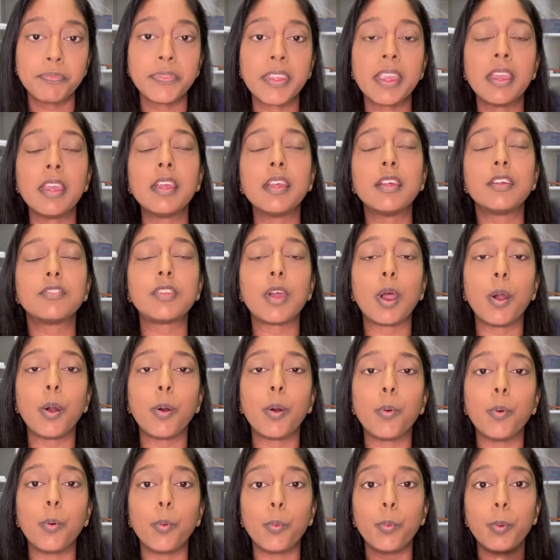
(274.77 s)
So
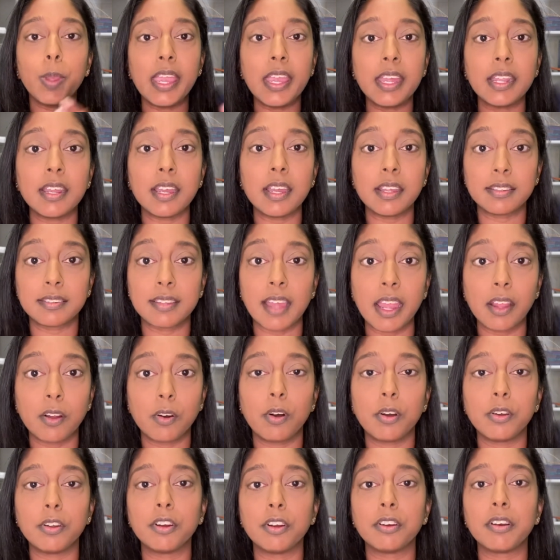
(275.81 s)
in a cycle, you're
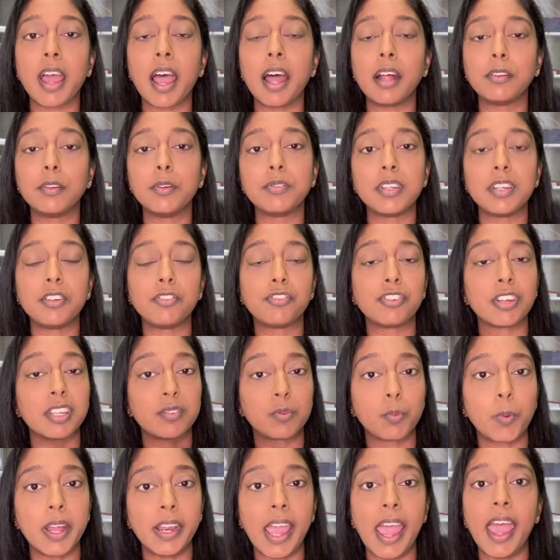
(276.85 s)
not losing just one
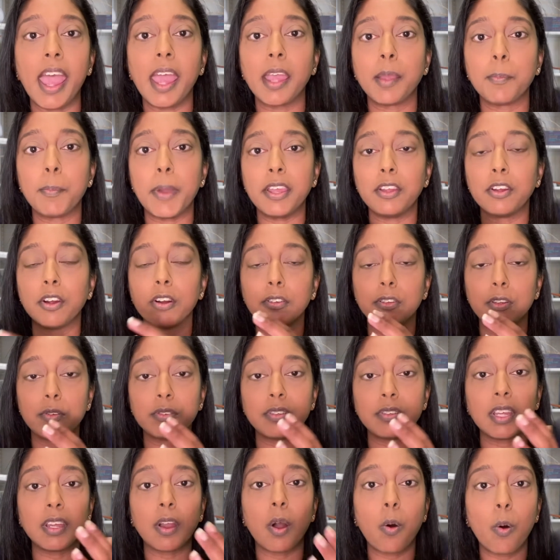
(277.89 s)
egg, but you're losing a
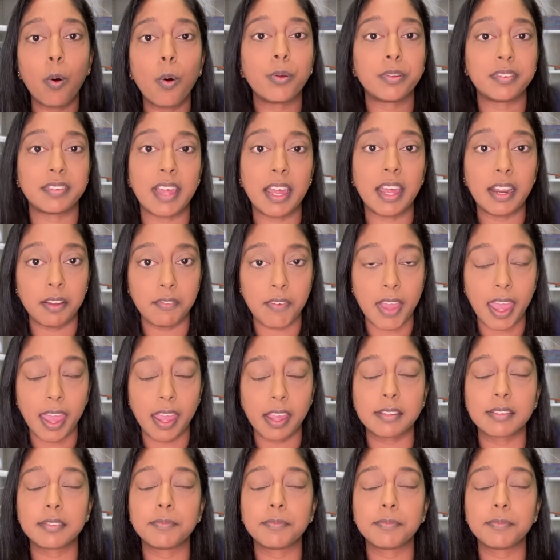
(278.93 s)
whole set of eggs.